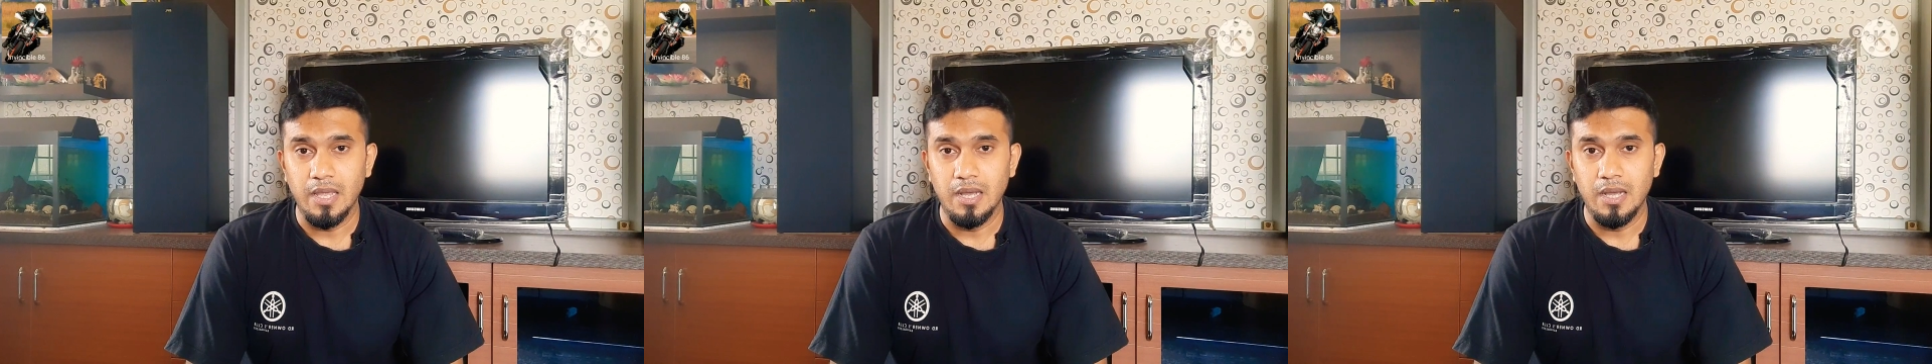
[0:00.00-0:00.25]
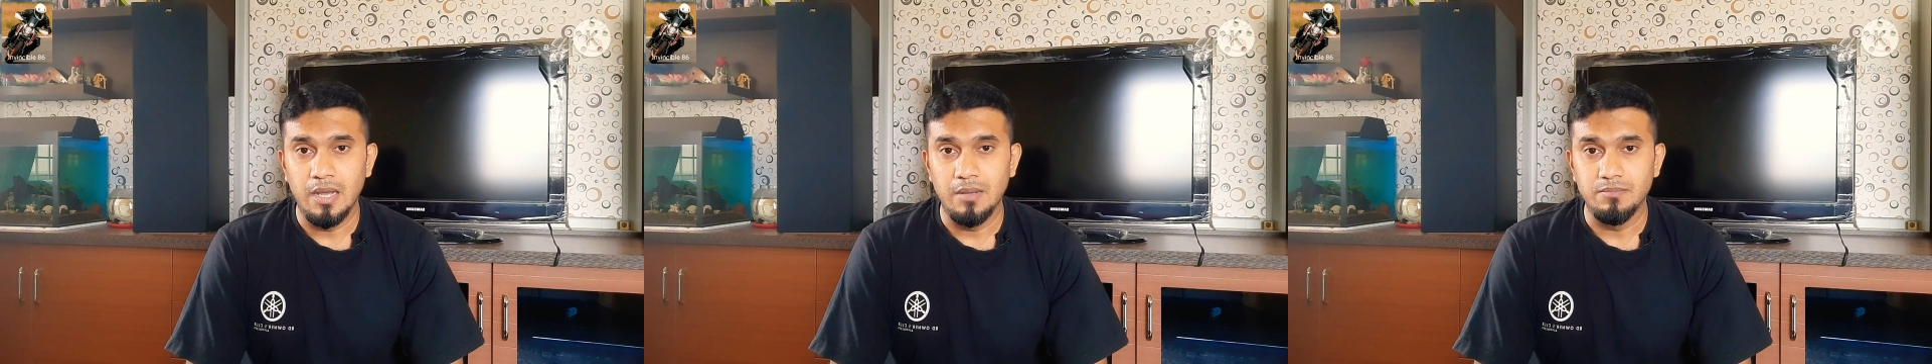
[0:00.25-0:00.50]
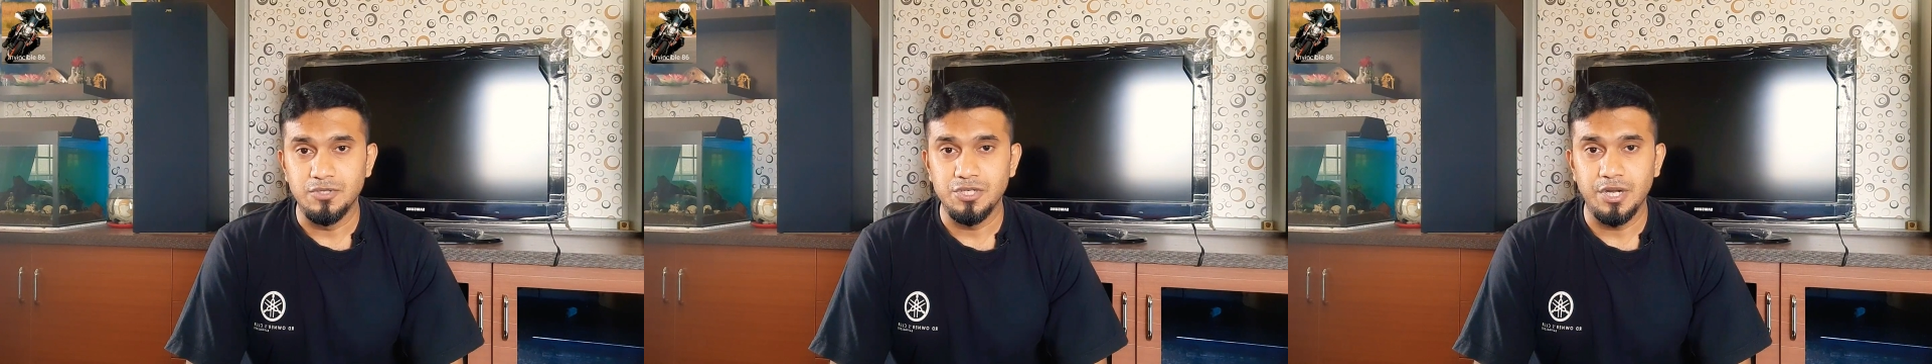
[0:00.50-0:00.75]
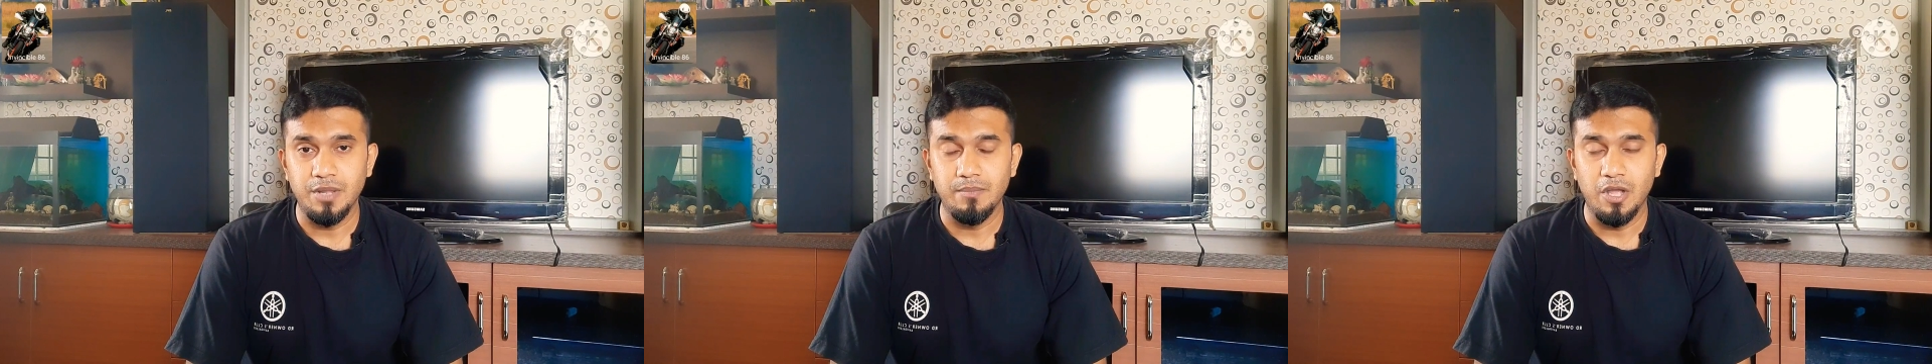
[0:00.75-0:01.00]
I'm
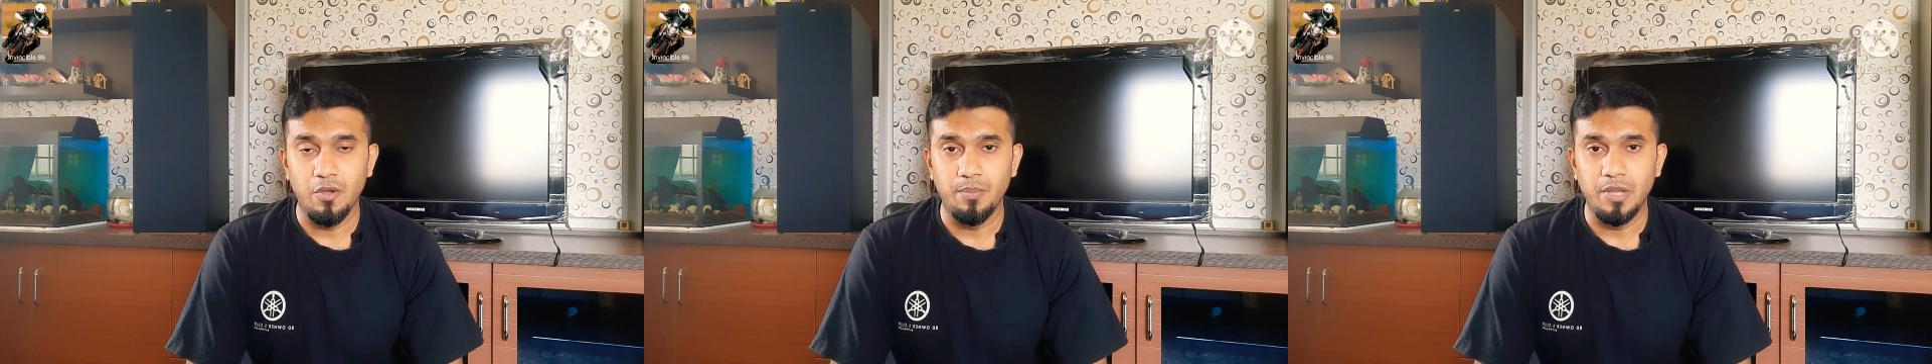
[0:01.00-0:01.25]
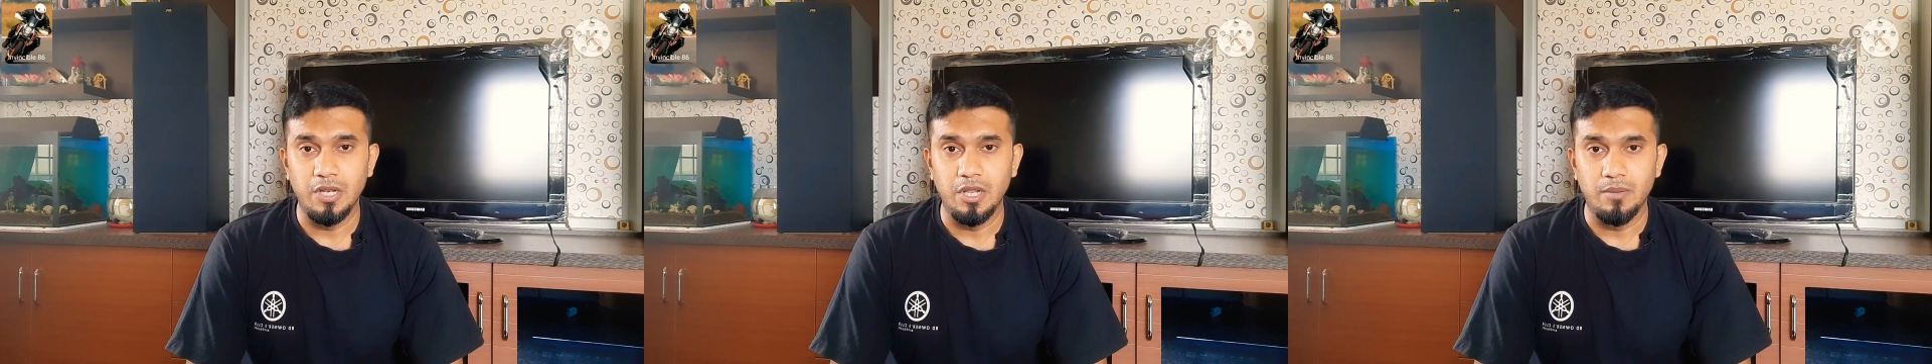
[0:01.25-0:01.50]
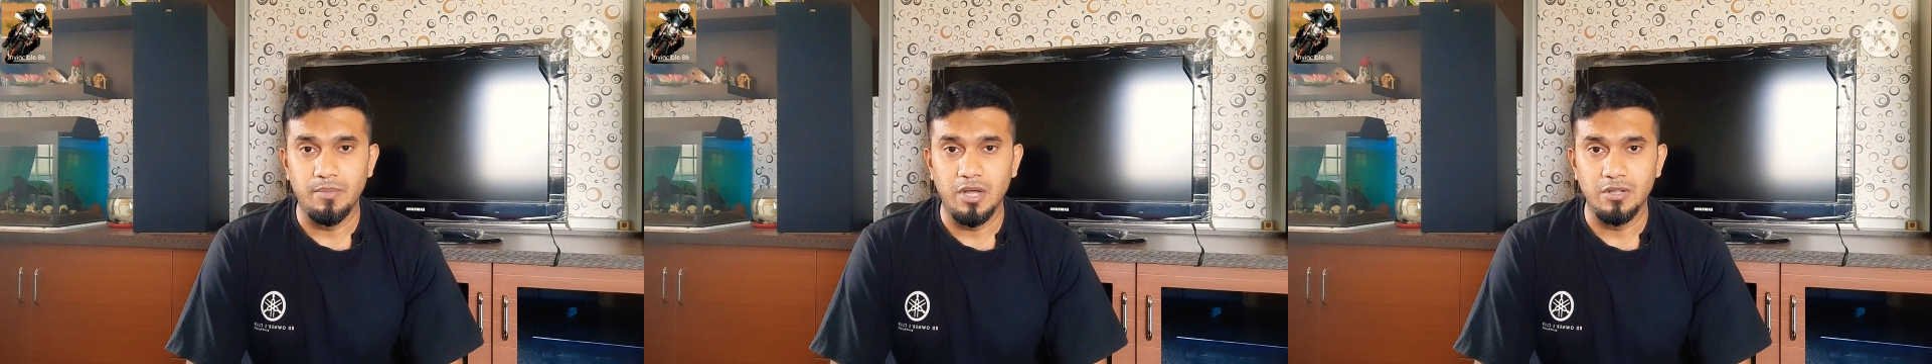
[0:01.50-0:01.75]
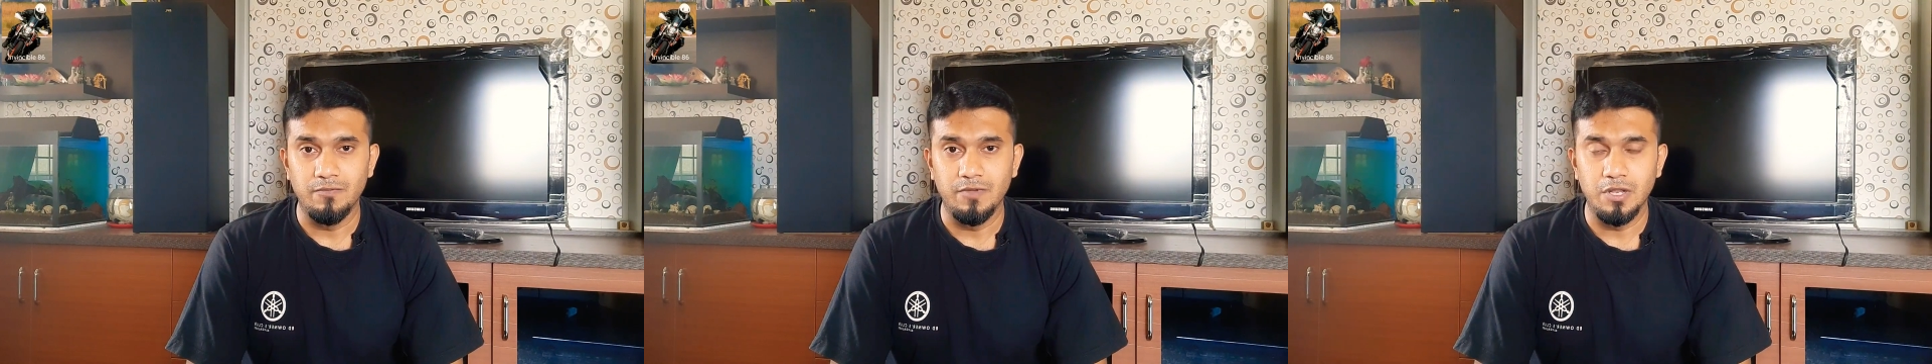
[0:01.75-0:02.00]
sharing my opinion
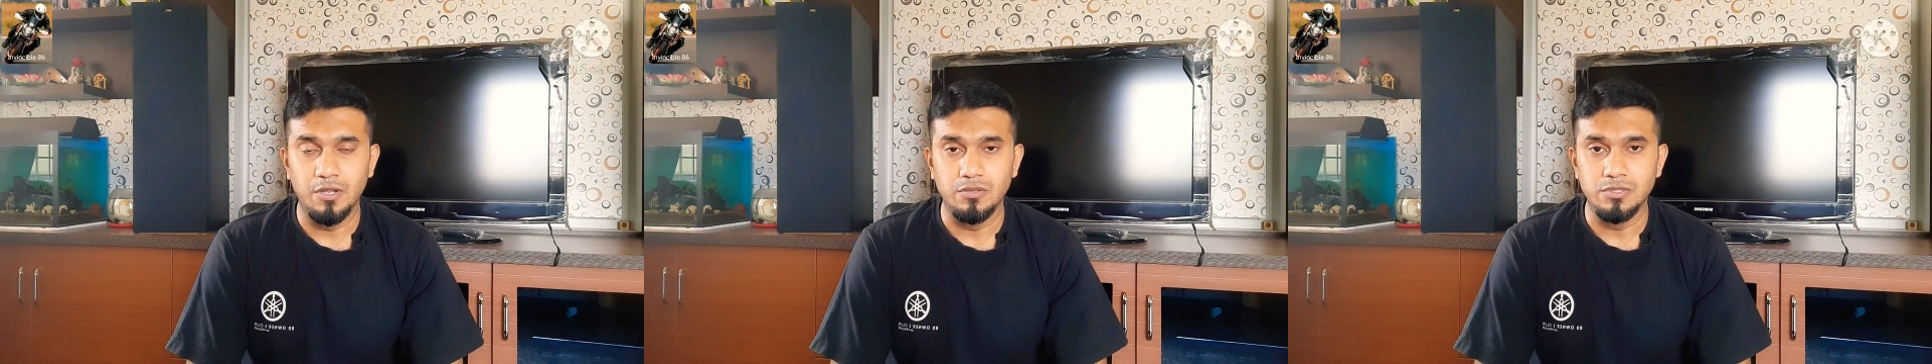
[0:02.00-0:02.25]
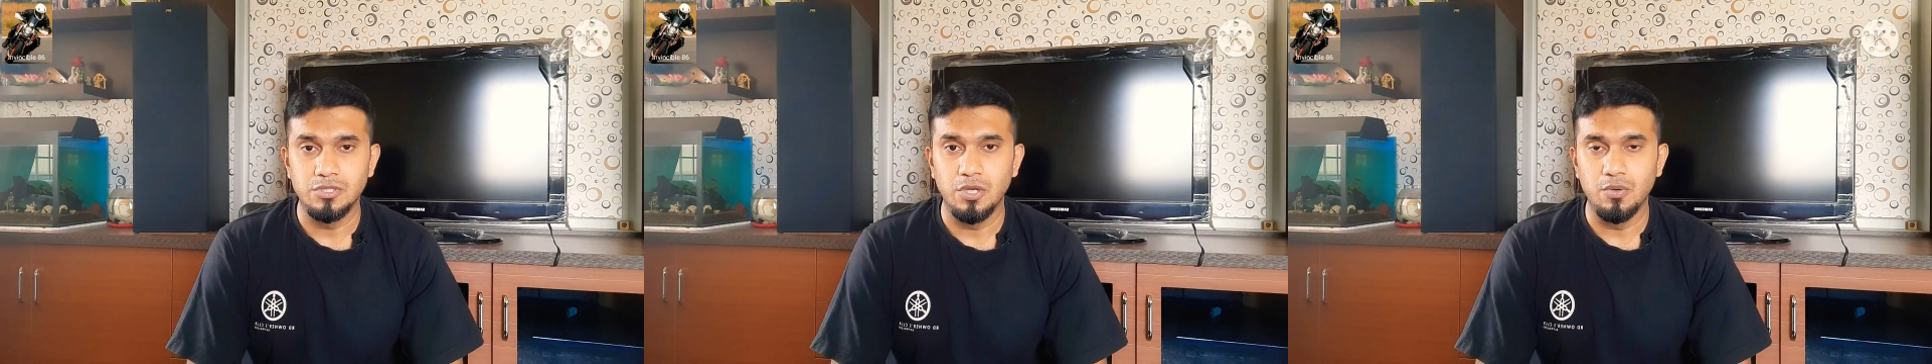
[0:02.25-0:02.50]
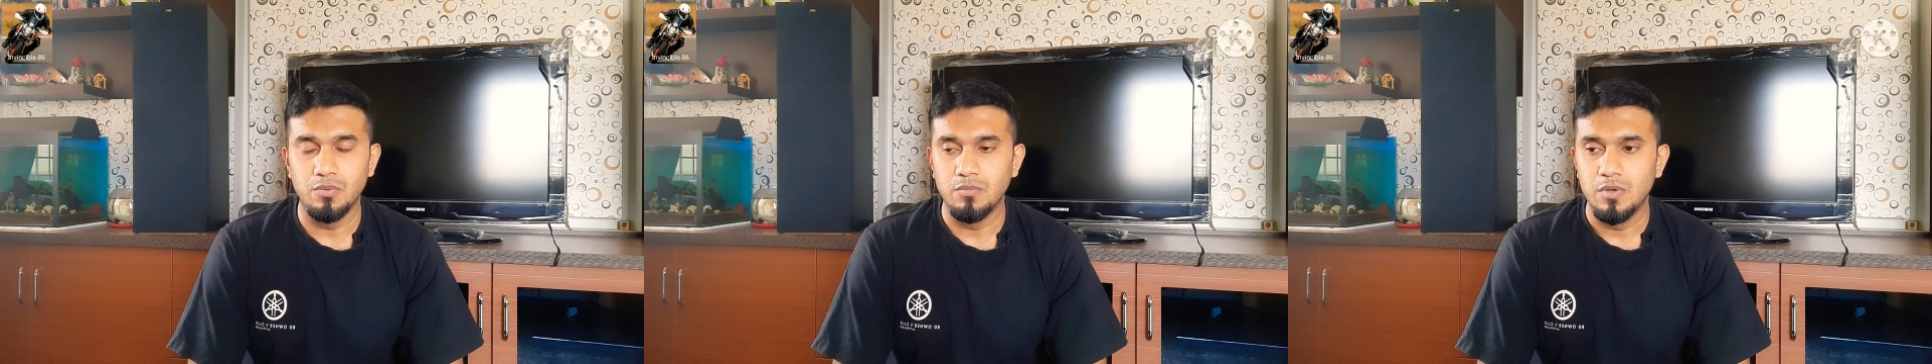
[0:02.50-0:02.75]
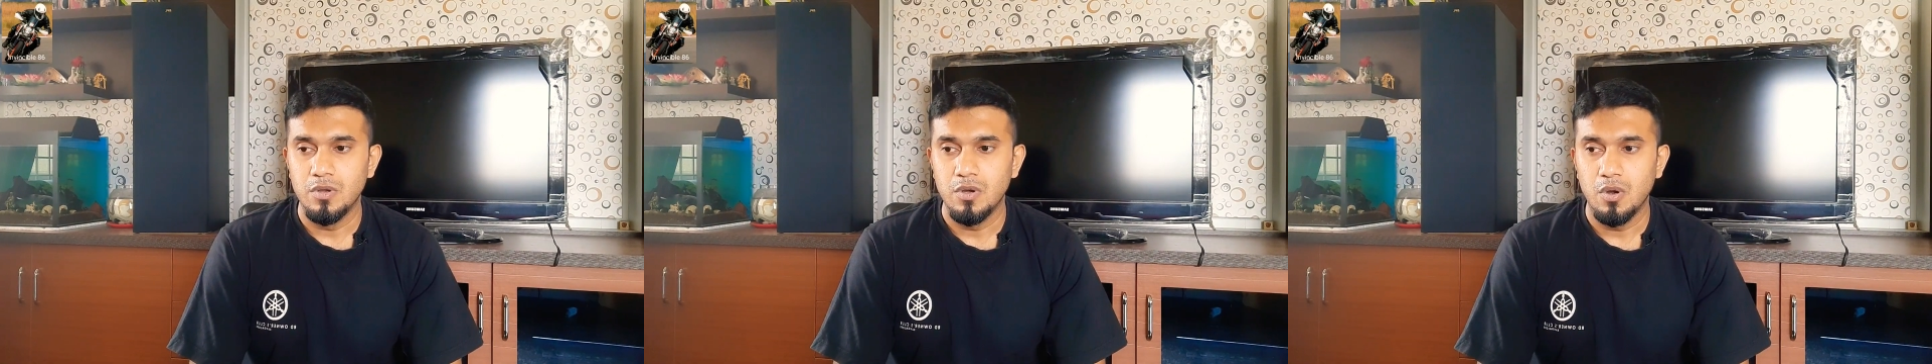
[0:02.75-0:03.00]
about the video. So,